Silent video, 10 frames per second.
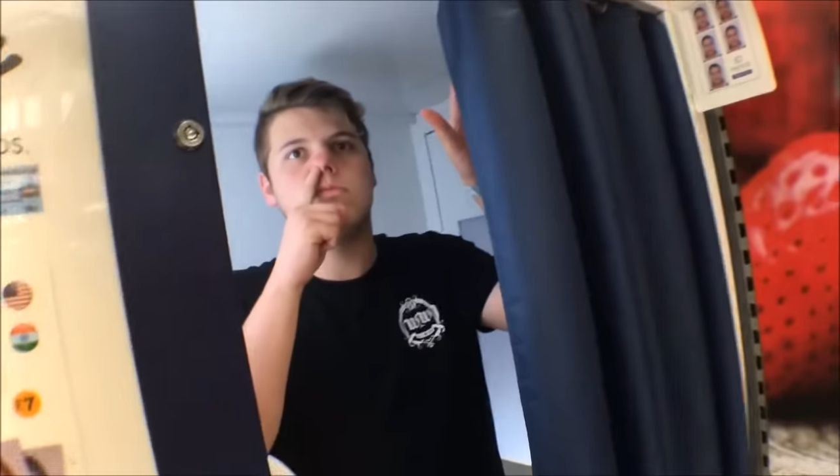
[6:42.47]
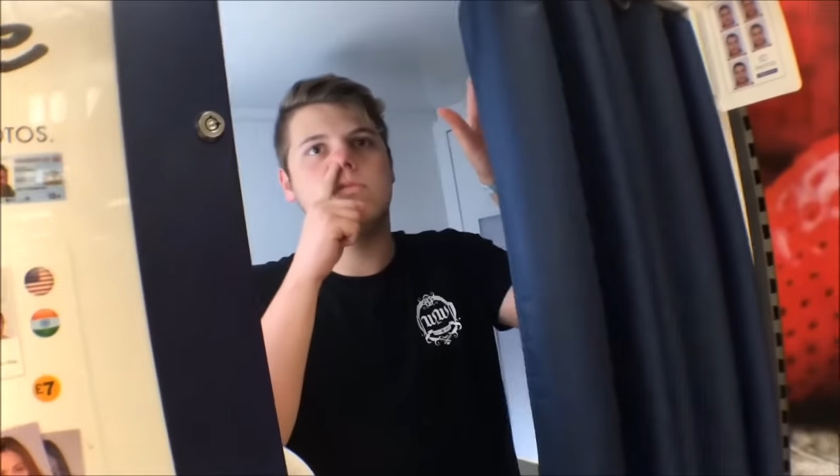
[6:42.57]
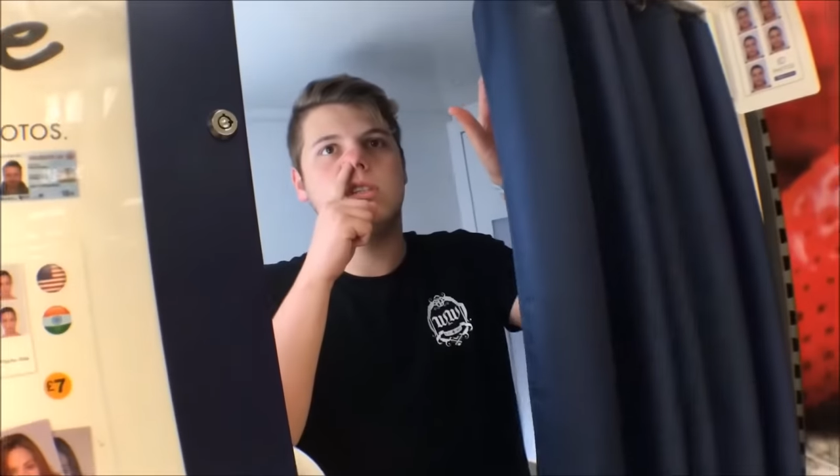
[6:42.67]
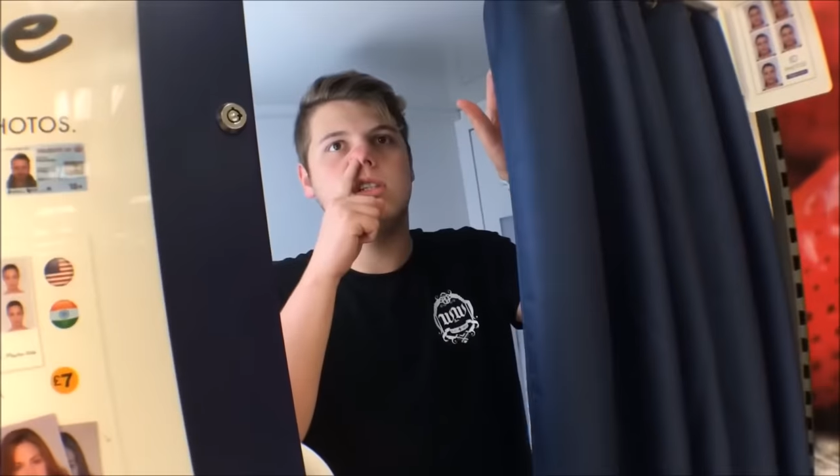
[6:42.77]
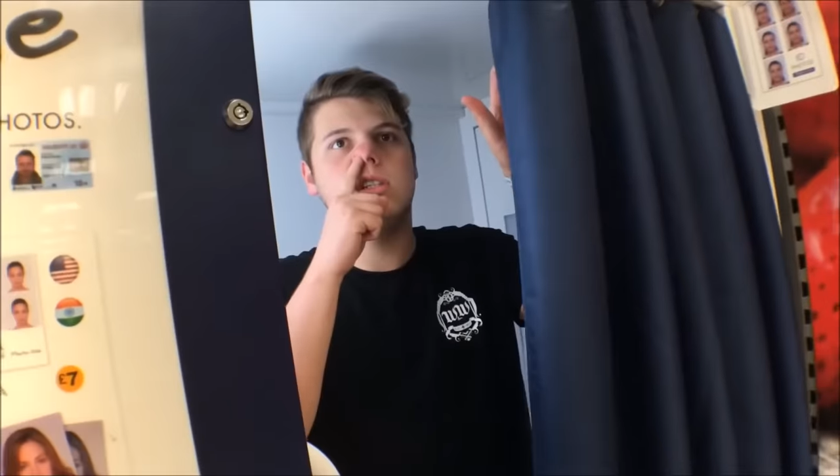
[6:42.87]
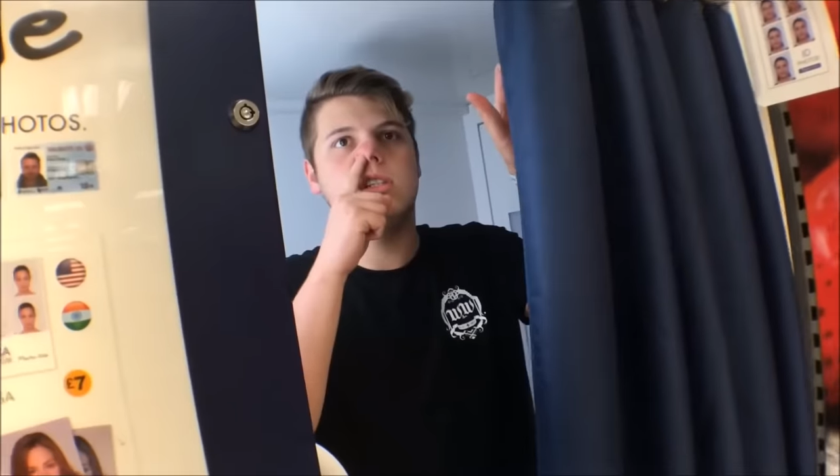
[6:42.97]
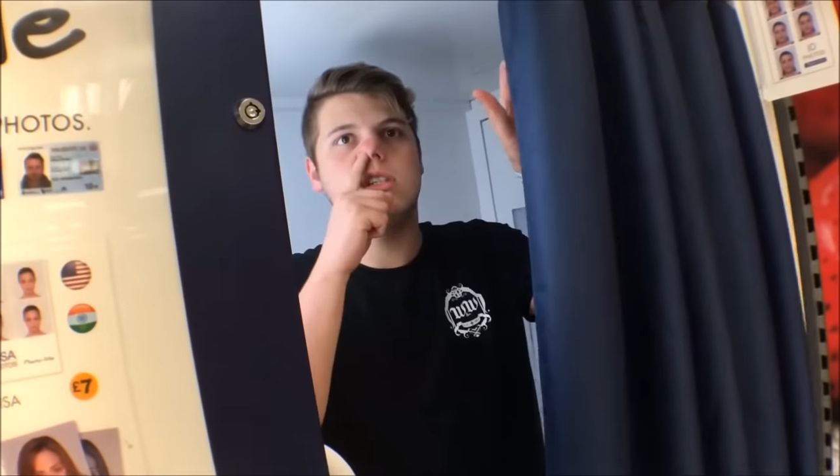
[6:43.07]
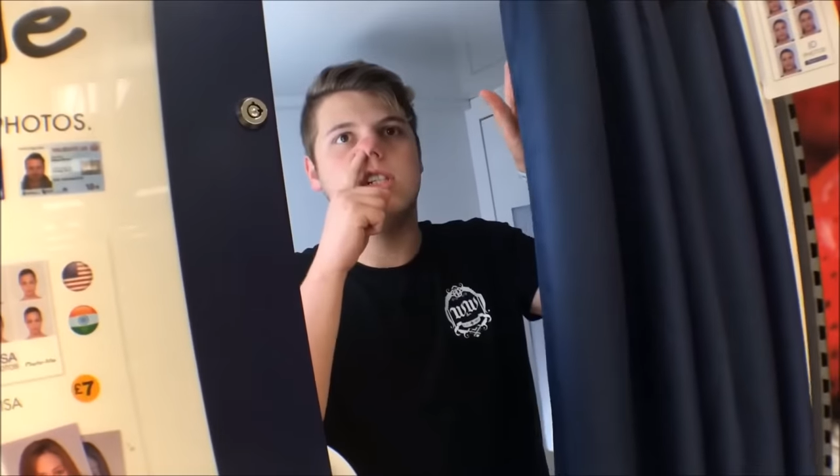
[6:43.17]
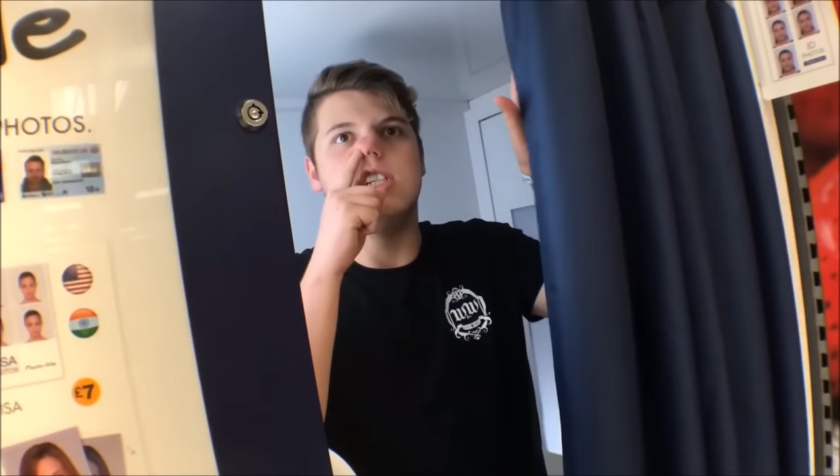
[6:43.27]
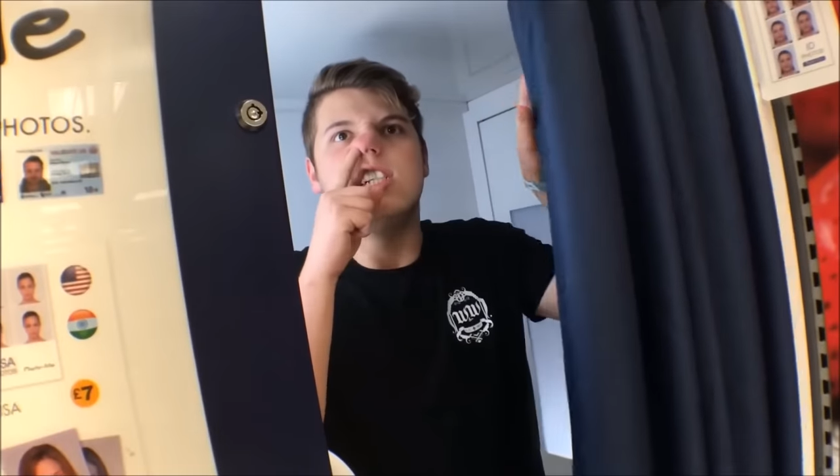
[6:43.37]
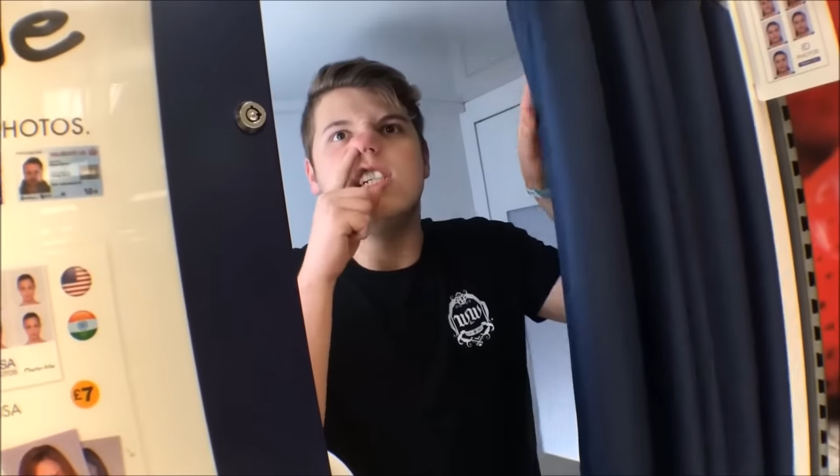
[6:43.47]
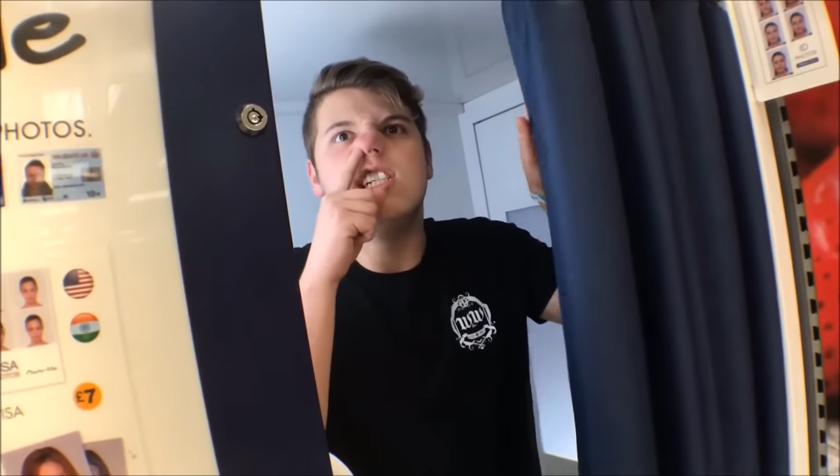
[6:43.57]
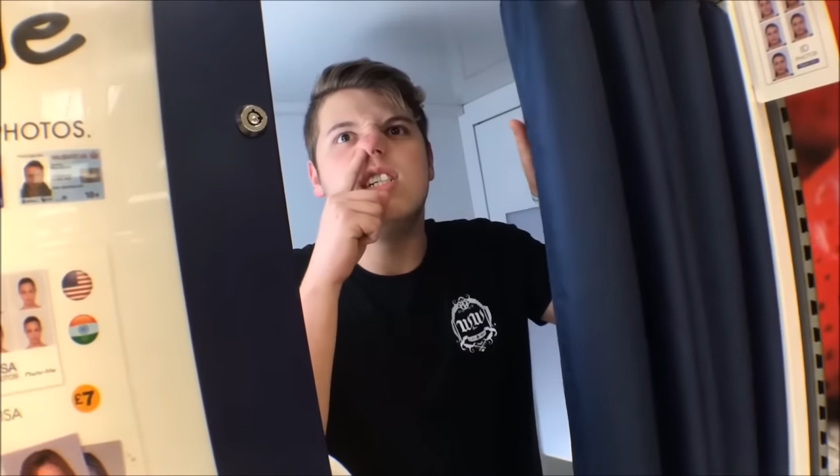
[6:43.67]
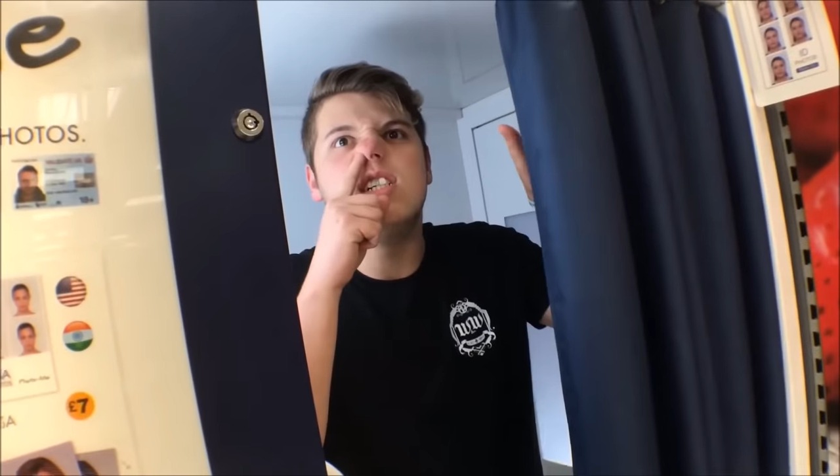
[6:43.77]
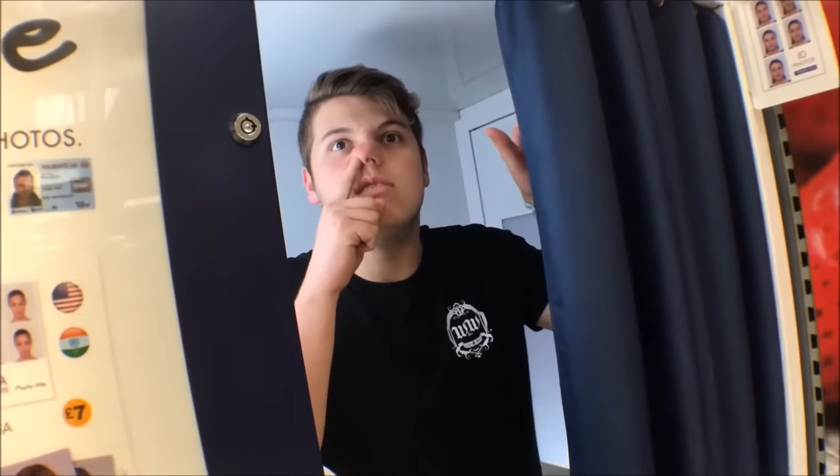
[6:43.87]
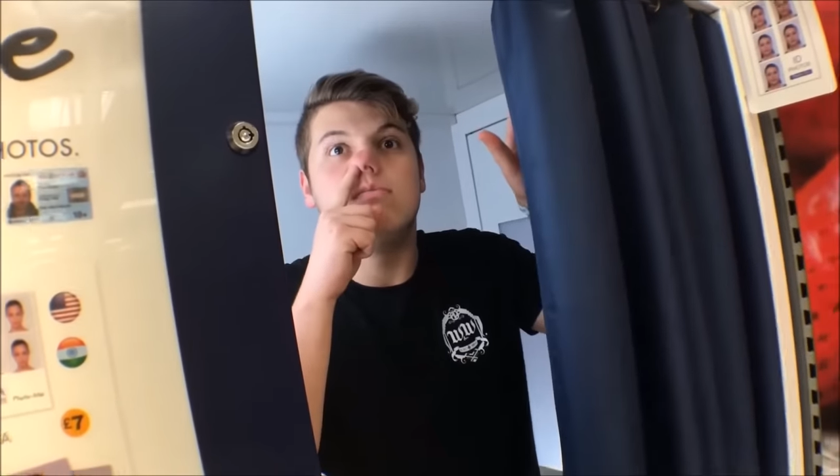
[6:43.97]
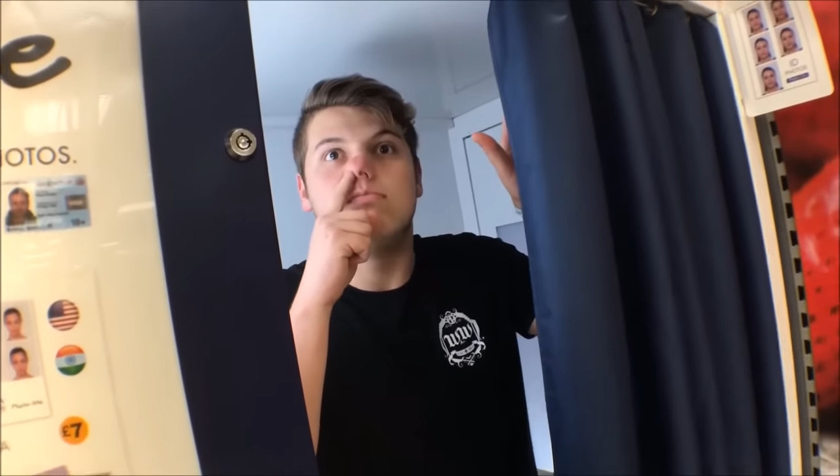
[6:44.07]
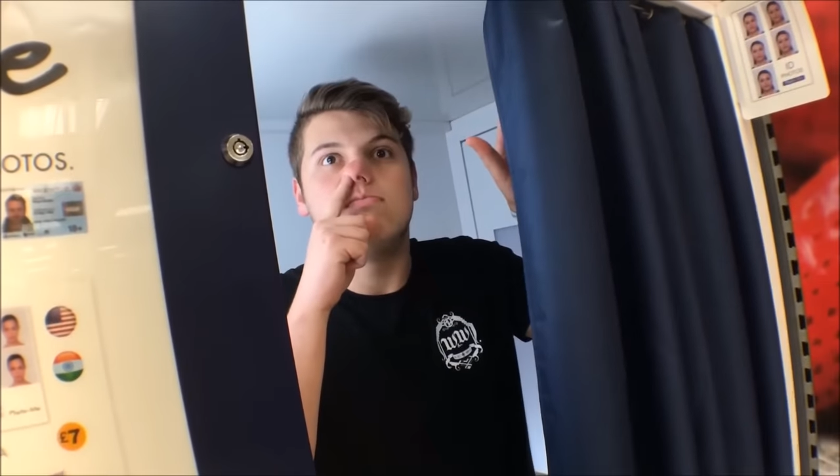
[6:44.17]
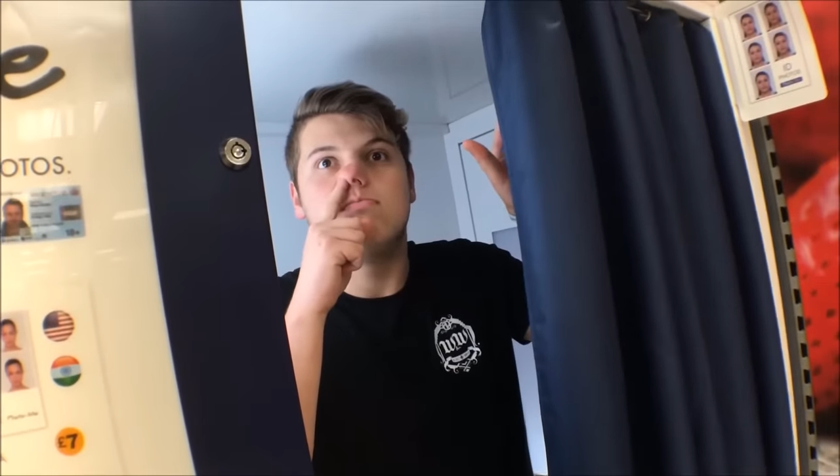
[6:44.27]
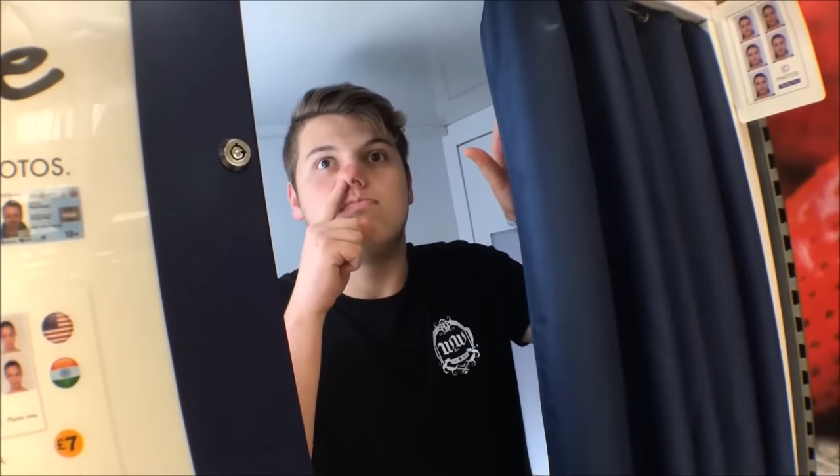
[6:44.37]
you done them yet?
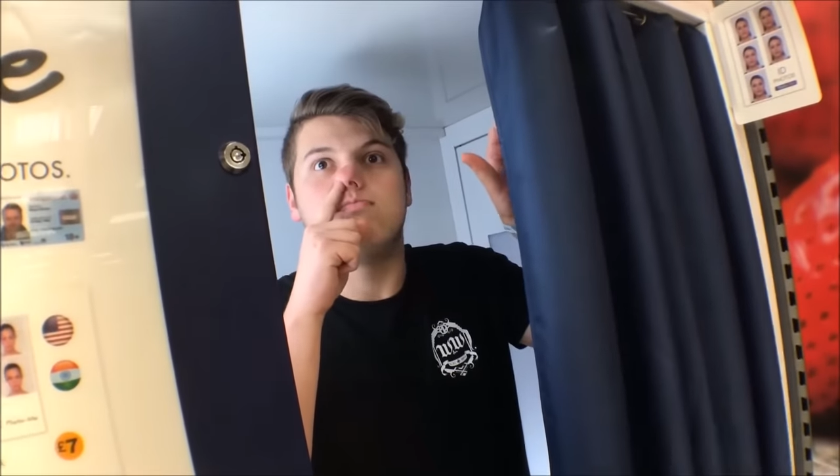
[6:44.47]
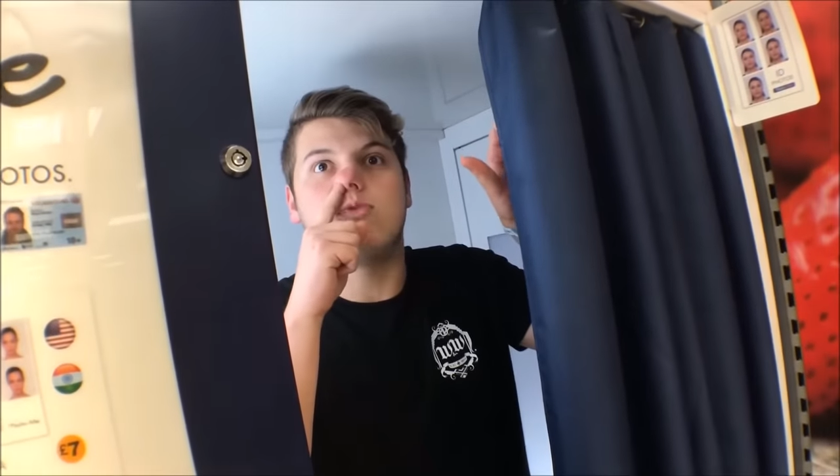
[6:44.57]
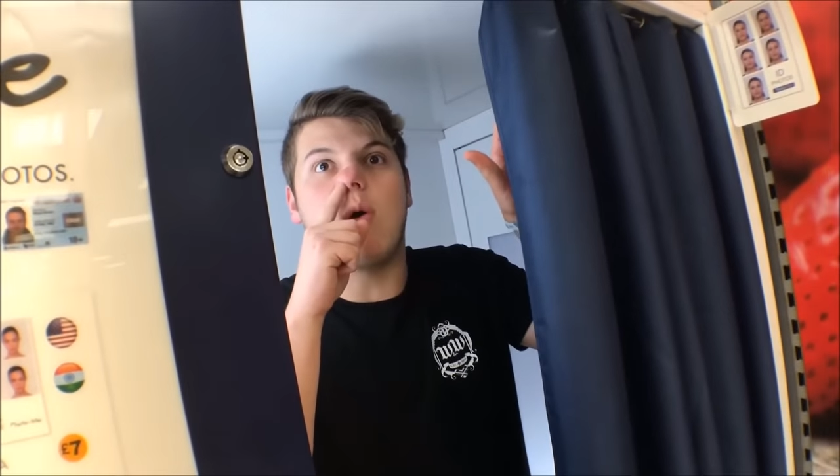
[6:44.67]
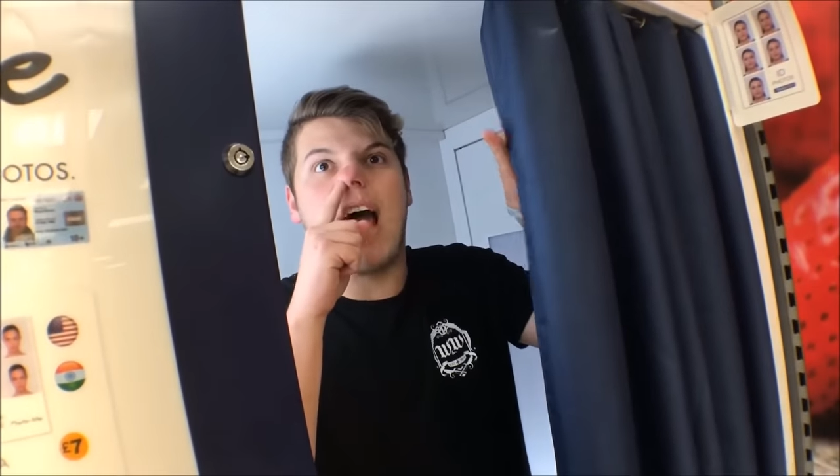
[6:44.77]
Don't